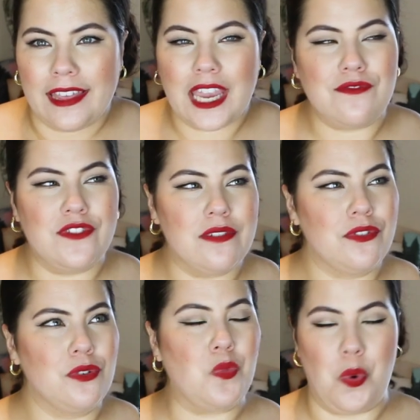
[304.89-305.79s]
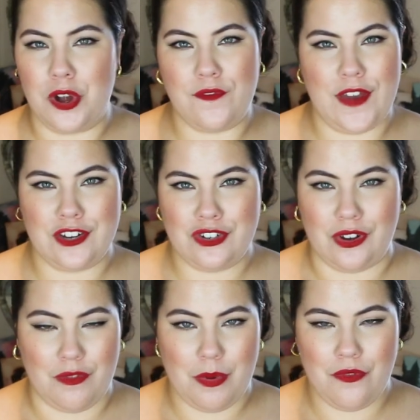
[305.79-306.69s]
Like, I've never worn
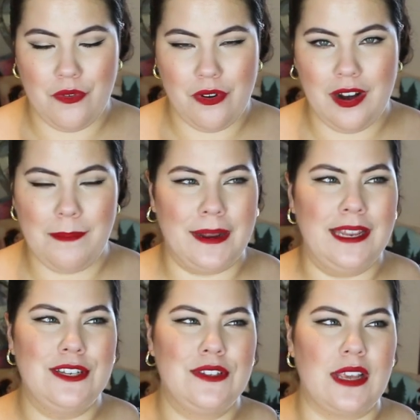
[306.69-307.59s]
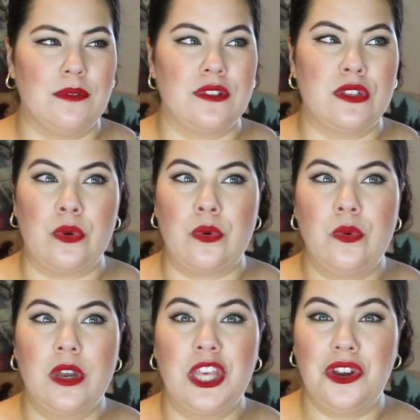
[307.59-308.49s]
Fashion Nova before, but I just, I was
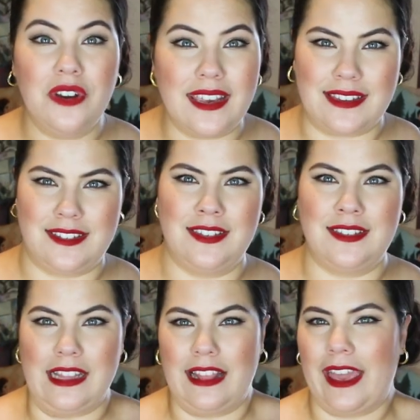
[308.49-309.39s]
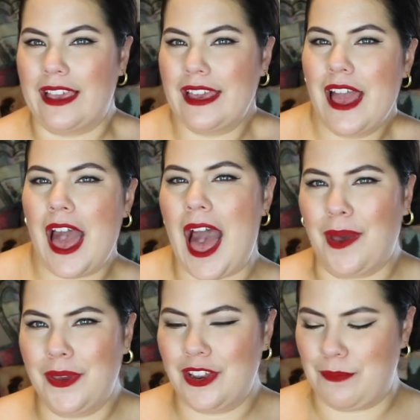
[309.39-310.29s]
so curious to see like
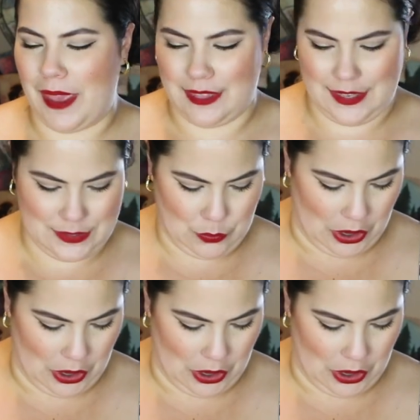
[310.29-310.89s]
how I could make this